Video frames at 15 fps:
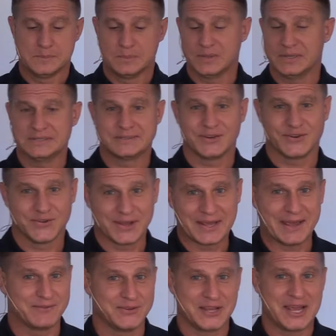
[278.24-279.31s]
But just like
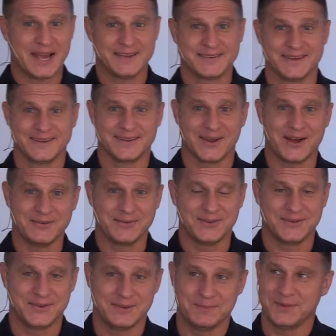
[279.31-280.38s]
heavenly assets often
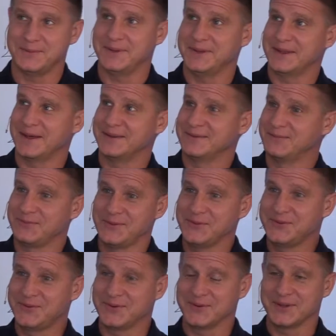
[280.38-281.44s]
seem to be, that
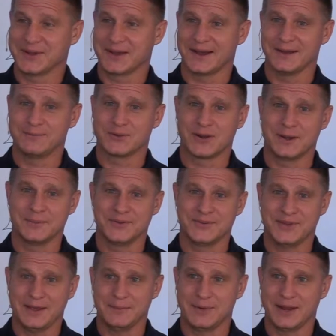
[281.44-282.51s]
future that God
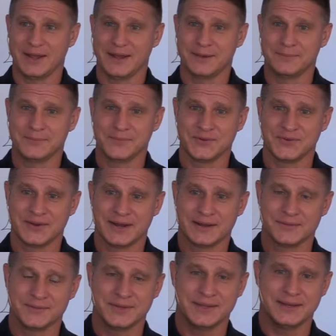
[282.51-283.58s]
promised Abraham was not
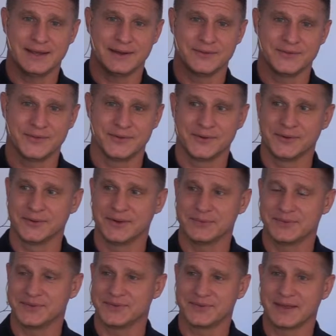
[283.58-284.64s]
only down the road, it
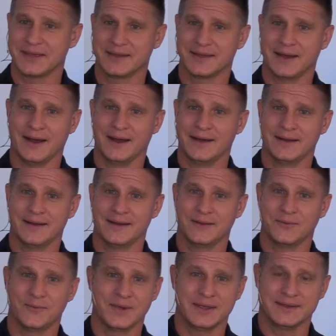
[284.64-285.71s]
was like
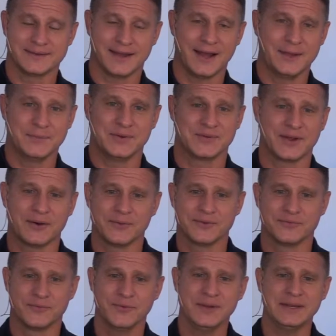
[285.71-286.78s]
way in time, it was out
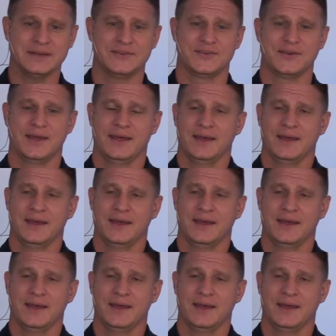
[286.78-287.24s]
of reach.